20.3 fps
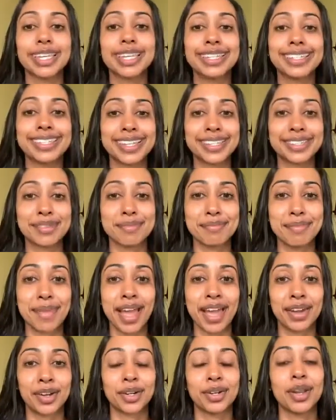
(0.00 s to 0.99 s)
It doesn't
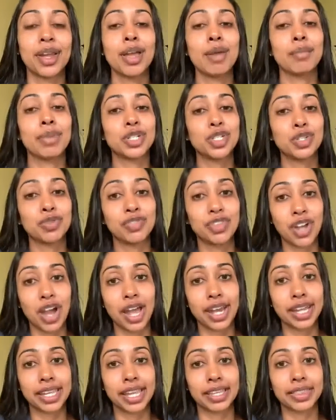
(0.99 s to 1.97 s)
matter, but you've got
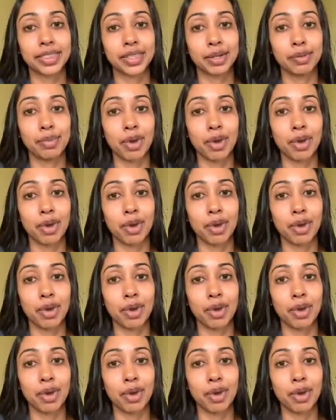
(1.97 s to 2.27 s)
to get their